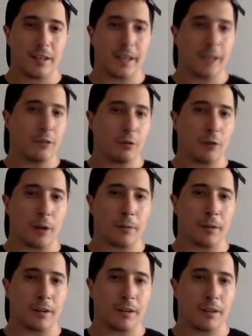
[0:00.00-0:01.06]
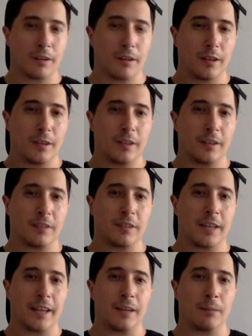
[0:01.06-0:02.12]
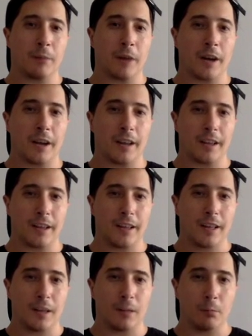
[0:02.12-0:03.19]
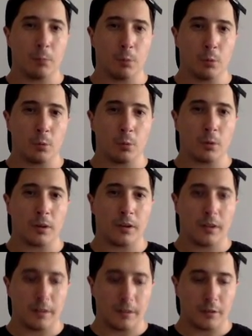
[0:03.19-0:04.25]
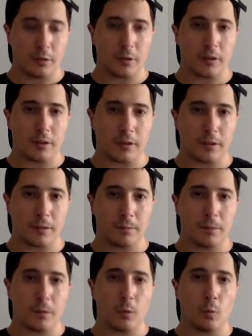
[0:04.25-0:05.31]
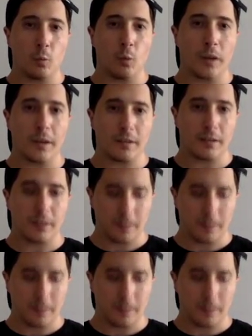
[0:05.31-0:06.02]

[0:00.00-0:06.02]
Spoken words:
and trauma to stand by and pull the trigger? What